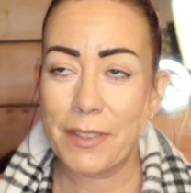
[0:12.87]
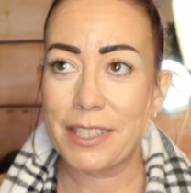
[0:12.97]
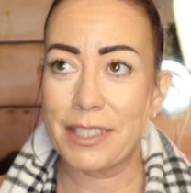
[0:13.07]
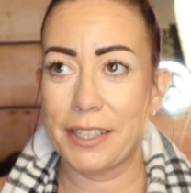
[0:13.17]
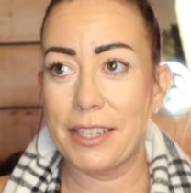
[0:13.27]

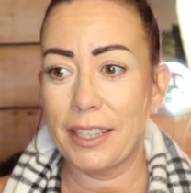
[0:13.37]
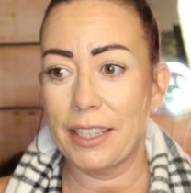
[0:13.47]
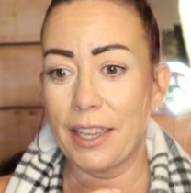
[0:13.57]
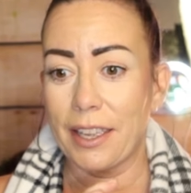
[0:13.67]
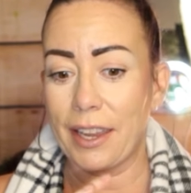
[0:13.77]

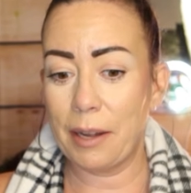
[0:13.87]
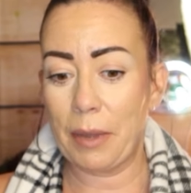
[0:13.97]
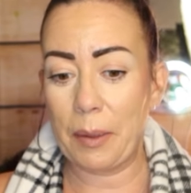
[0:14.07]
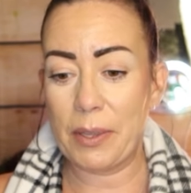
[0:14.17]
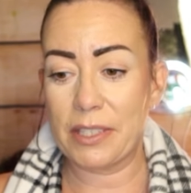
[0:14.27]
sitting in
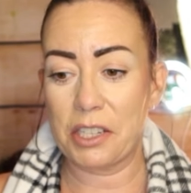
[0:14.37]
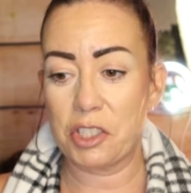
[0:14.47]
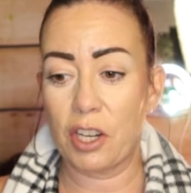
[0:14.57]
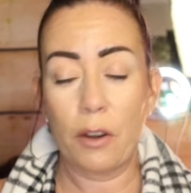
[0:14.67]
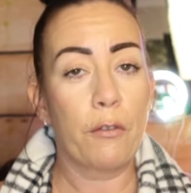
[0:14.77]
my
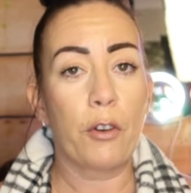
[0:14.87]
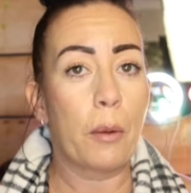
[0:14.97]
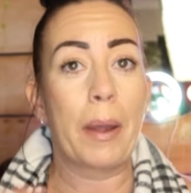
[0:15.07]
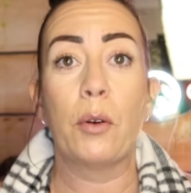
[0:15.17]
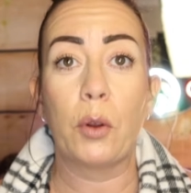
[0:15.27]
possession
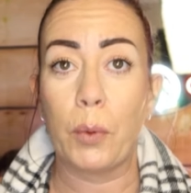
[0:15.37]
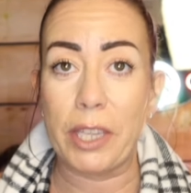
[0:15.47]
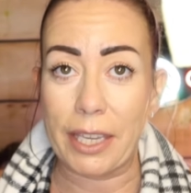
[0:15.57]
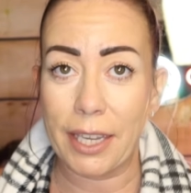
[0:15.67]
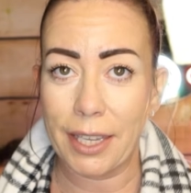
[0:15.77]
for about a
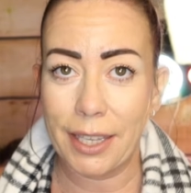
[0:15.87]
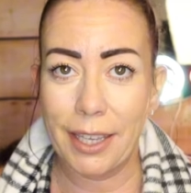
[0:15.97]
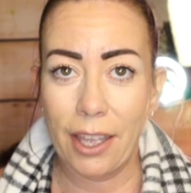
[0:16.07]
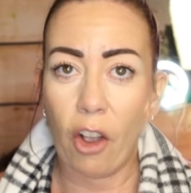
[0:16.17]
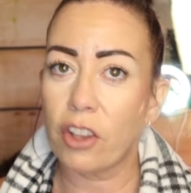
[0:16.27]
week
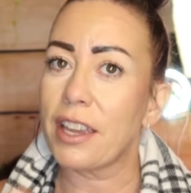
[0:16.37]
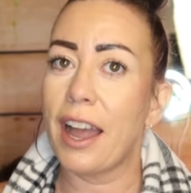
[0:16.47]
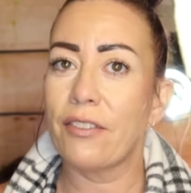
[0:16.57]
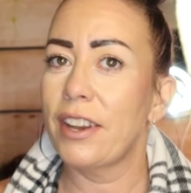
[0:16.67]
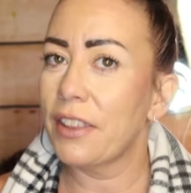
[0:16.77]
because I
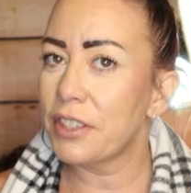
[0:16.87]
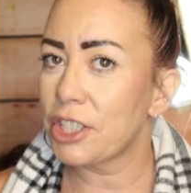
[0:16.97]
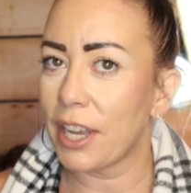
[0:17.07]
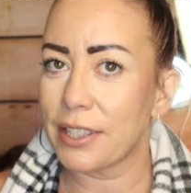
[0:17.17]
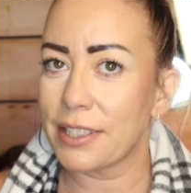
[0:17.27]
haven't had the
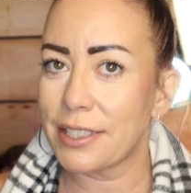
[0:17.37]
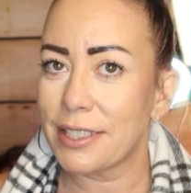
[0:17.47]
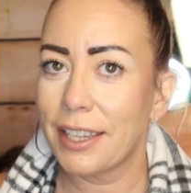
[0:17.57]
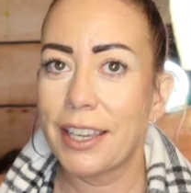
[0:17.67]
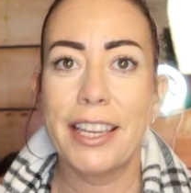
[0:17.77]

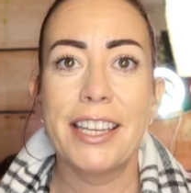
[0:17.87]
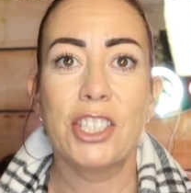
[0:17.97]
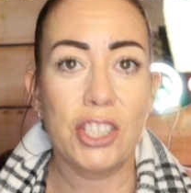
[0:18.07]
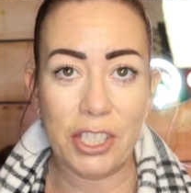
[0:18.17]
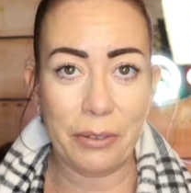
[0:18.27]
chance
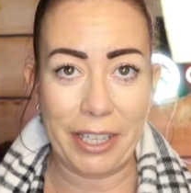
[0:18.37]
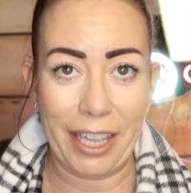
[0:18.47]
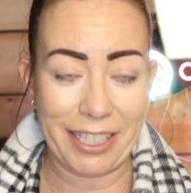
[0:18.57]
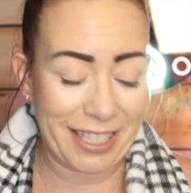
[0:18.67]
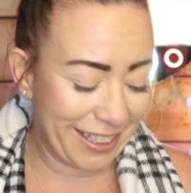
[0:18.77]
to do it
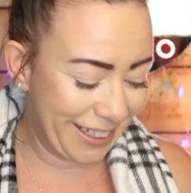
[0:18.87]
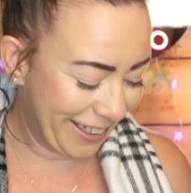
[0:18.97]
yet.